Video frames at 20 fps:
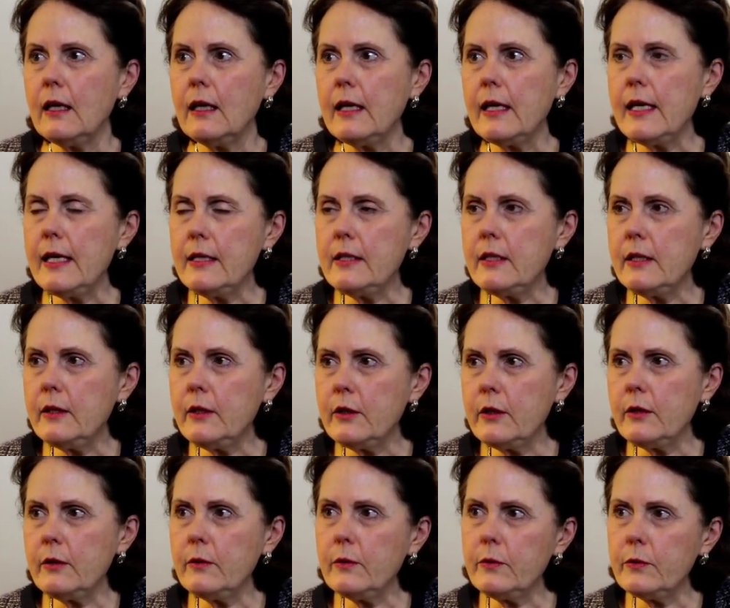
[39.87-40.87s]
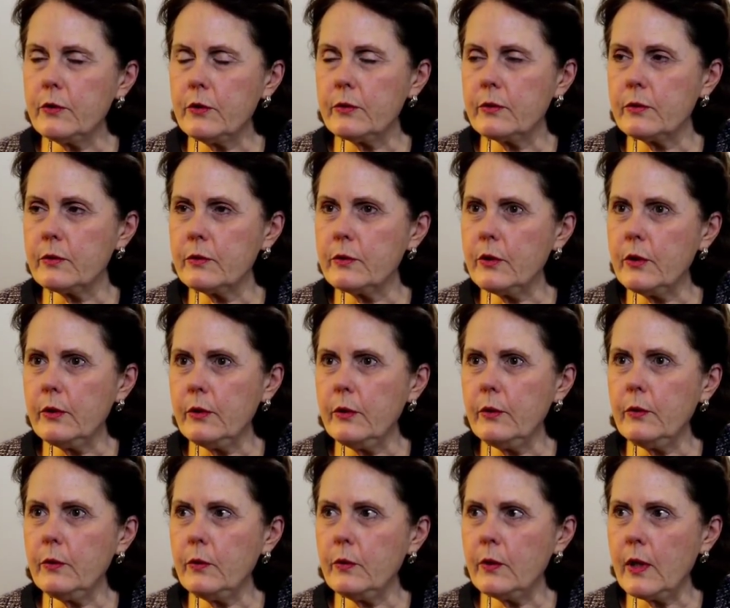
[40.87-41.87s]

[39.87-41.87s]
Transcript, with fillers: easy to to